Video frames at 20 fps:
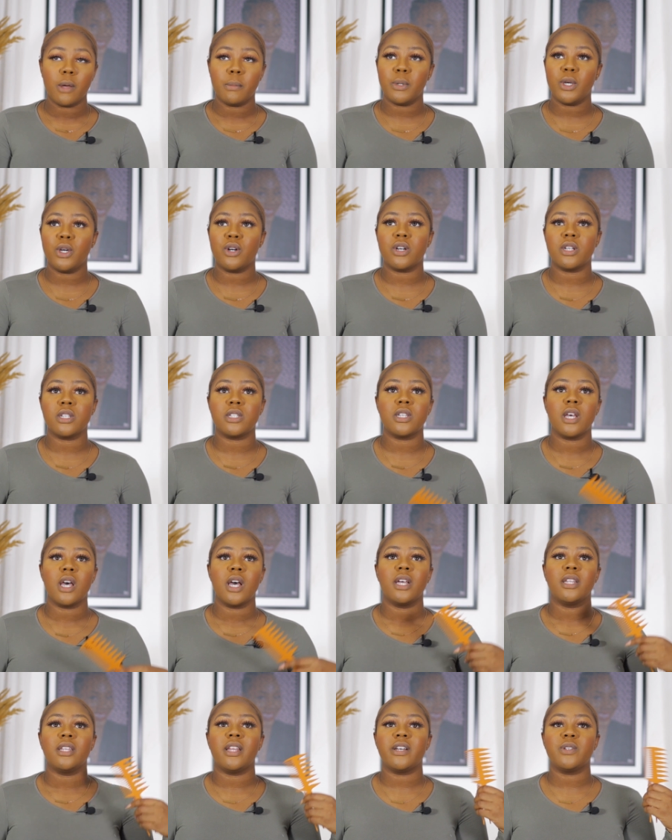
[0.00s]
because
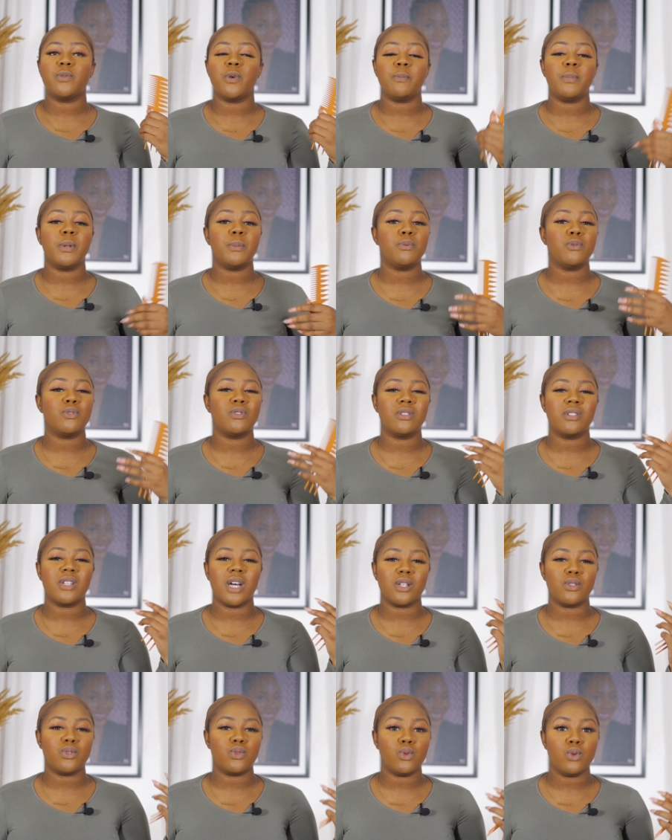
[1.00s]
that's when people
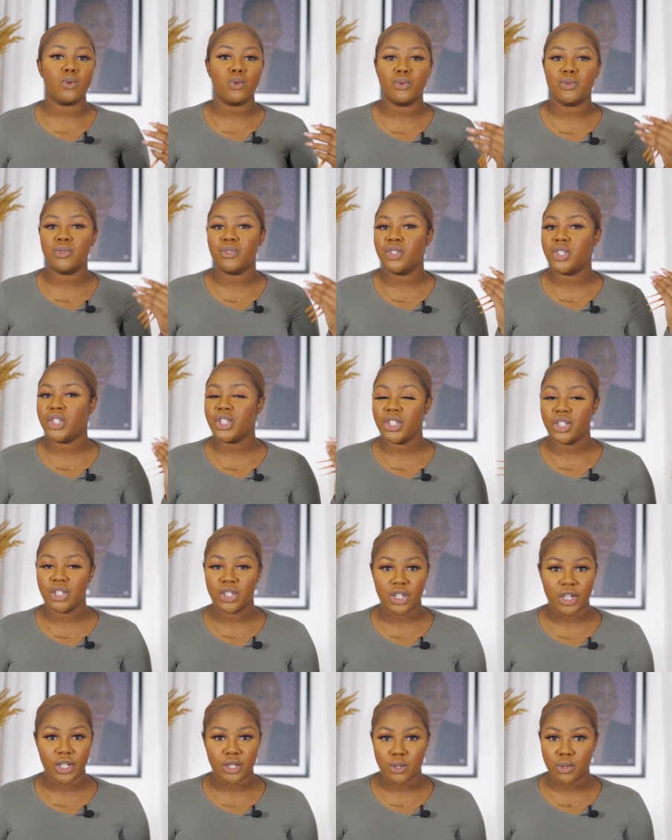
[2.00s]
start to lose
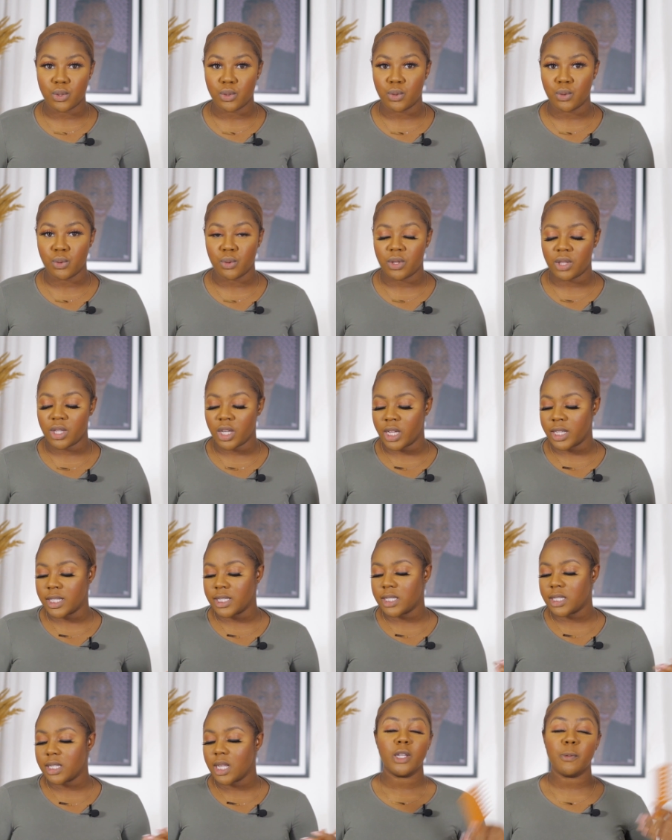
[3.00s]
ginger to do
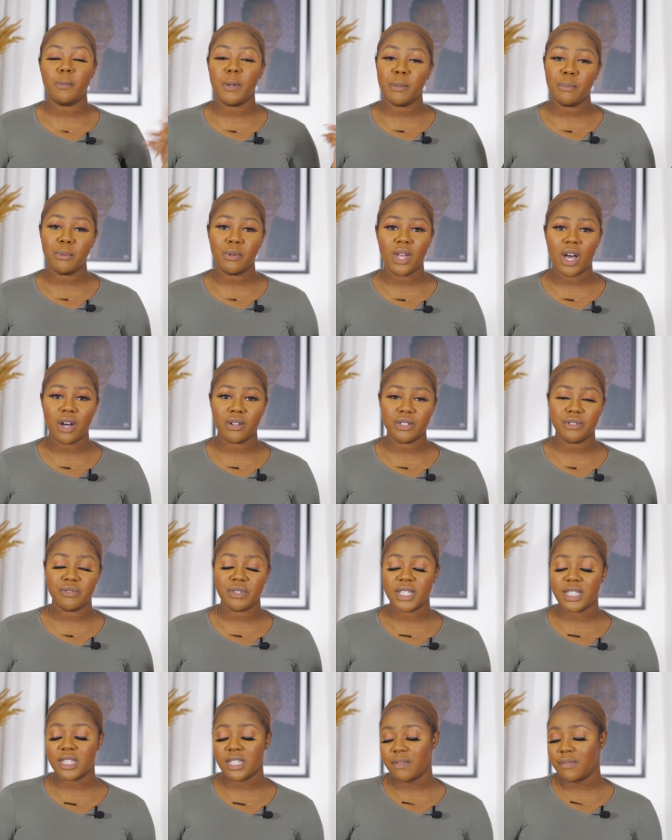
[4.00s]
things. The people that are on the
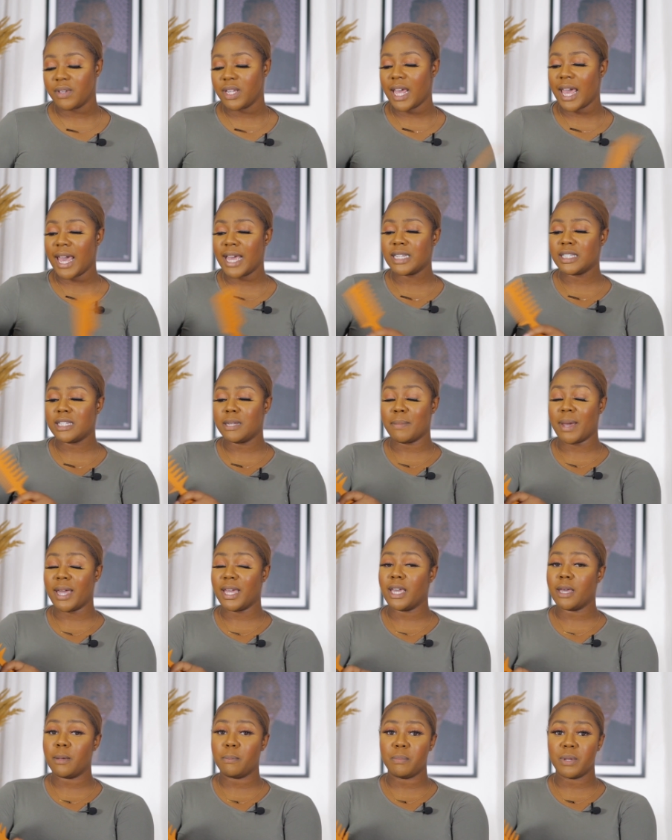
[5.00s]
receiving end, they
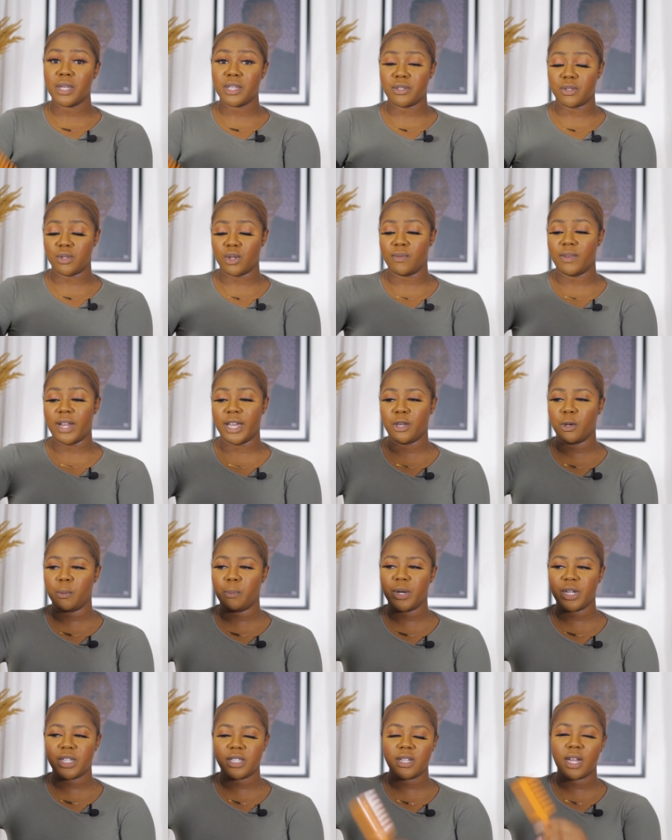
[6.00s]
might get pissed off. Like, your
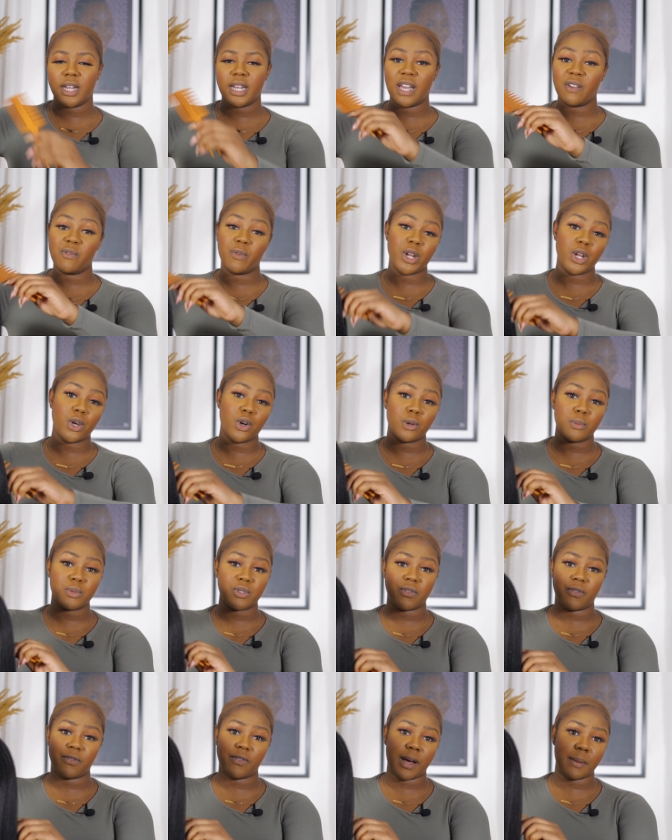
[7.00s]
personal life, when it comes
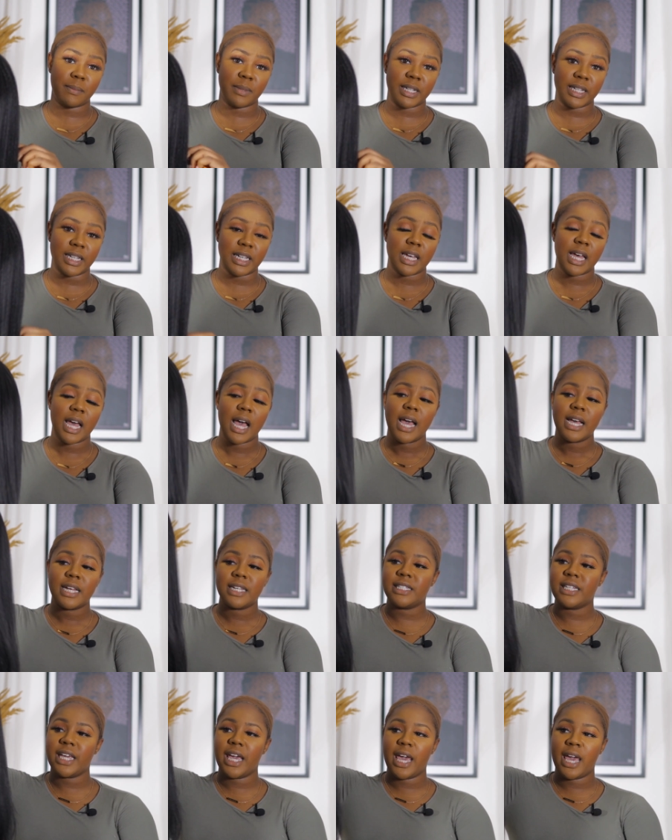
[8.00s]
to family,
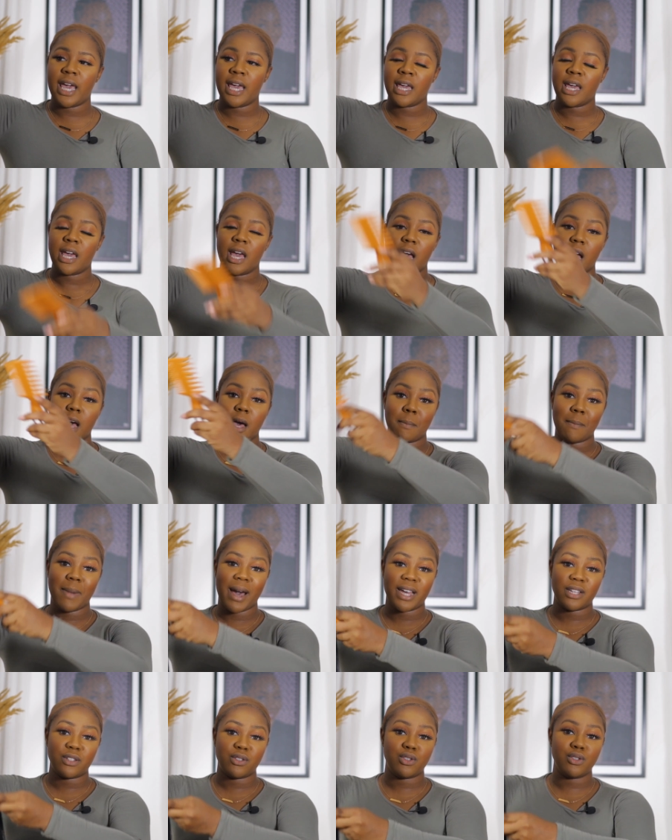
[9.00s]
they
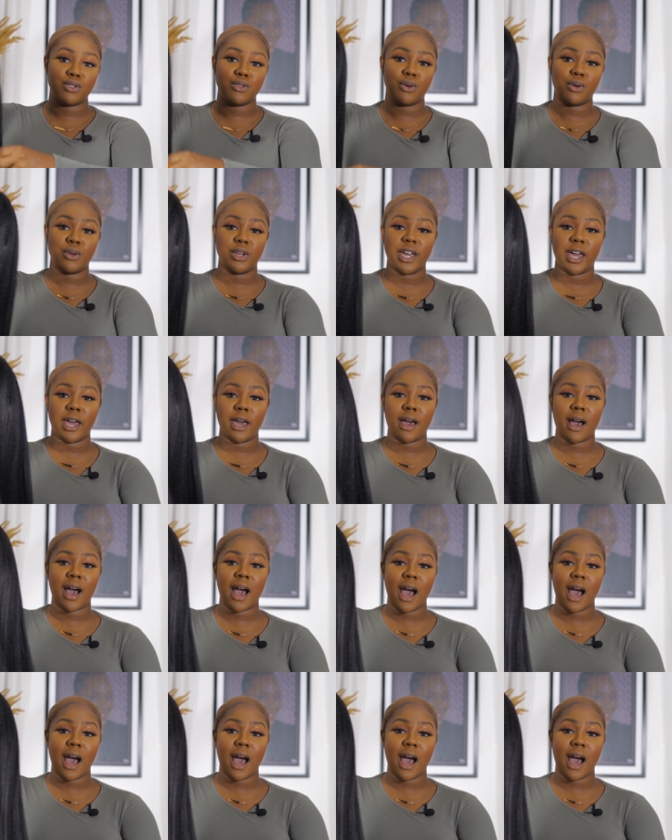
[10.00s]
might, you know, get